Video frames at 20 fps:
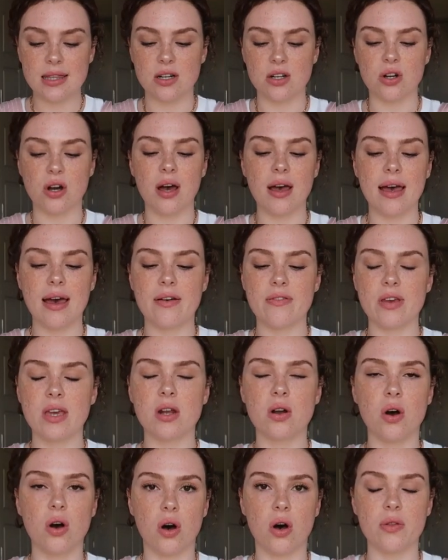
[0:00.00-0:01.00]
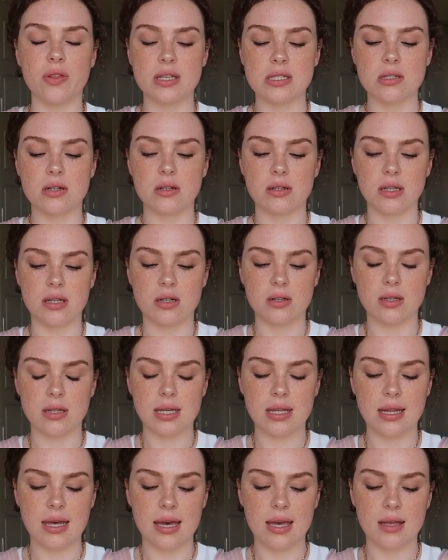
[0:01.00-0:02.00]
They're not heavy at all. These are
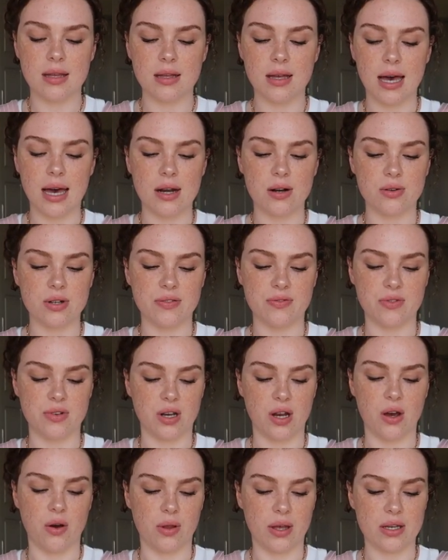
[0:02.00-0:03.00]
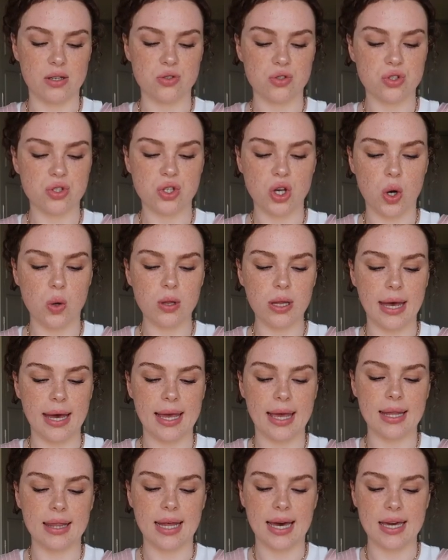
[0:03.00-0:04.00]
literally like, I don't even know, like so
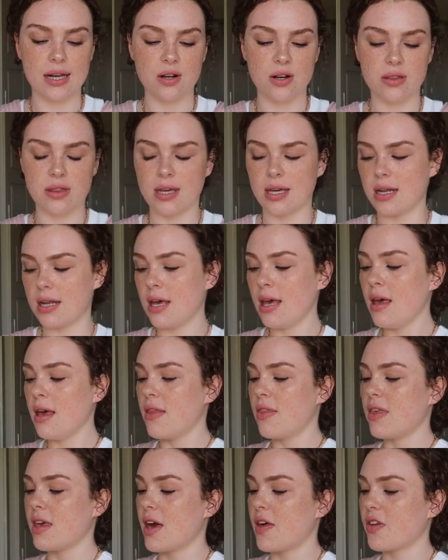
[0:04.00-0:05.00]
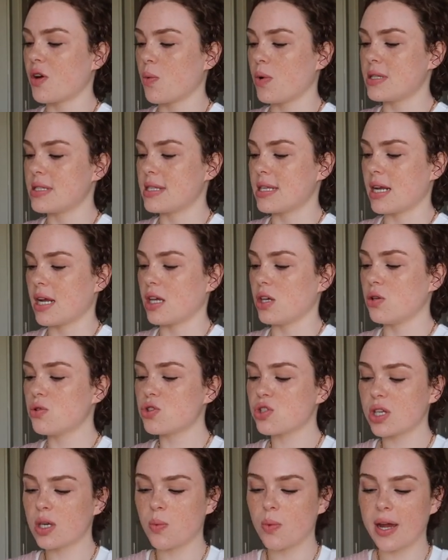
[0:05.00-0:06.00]
light, lighter than the other ones that I
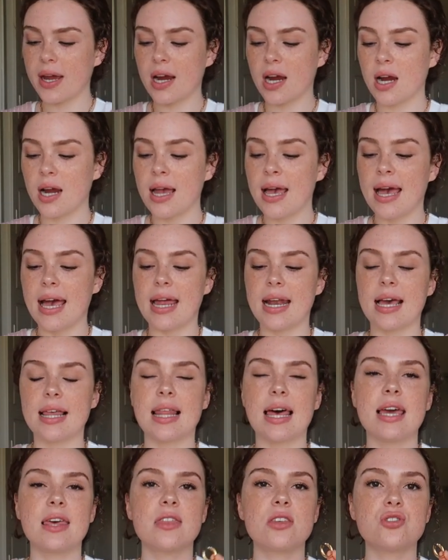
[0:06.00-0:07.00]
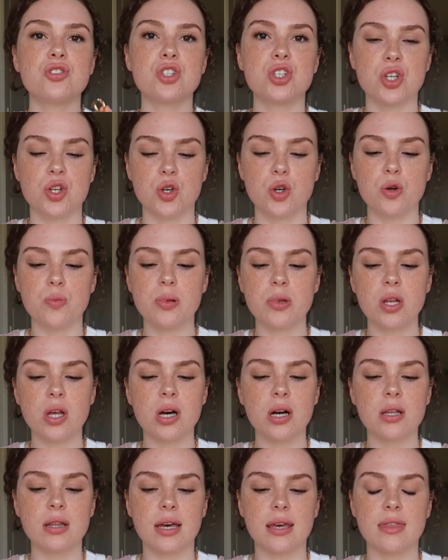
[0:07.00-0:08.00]
usually wear. And I like the tube
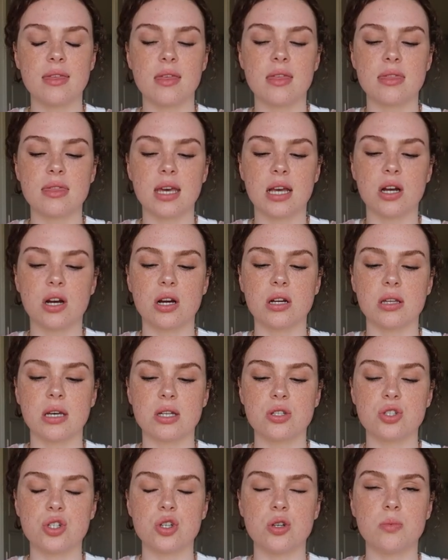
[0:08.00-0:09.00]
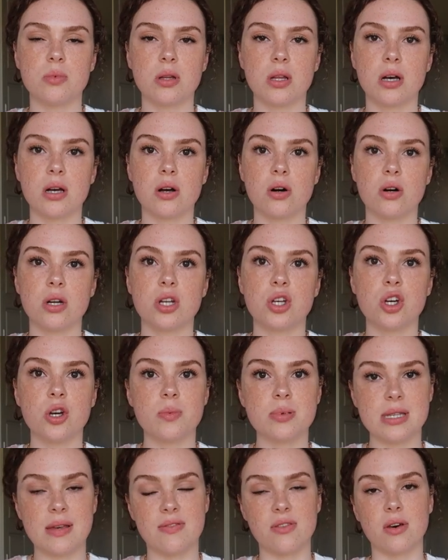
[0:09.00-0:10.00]
look, like the thicker like tube look on
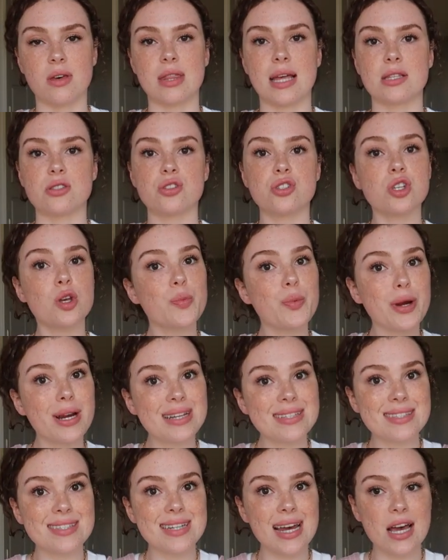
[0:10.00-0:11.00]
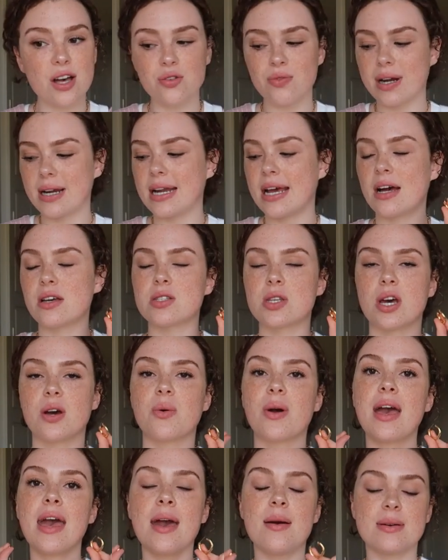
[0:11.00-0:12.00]
hoops. I feel like that's super in style right now.
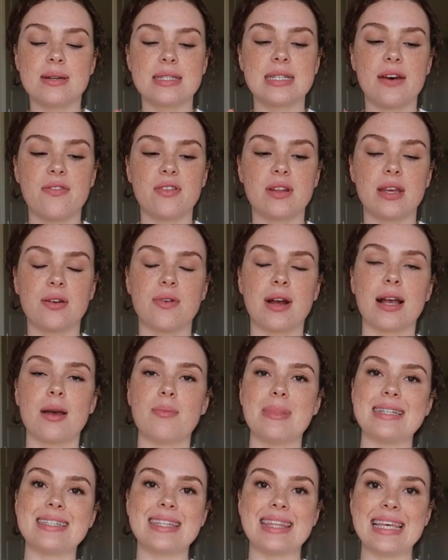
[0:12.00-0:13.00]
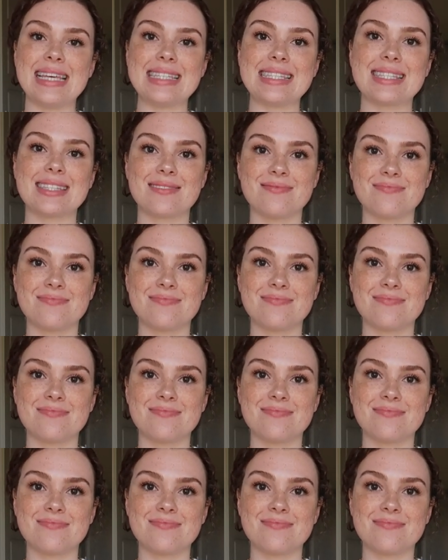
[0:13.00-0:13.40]
So I definitely recommend these.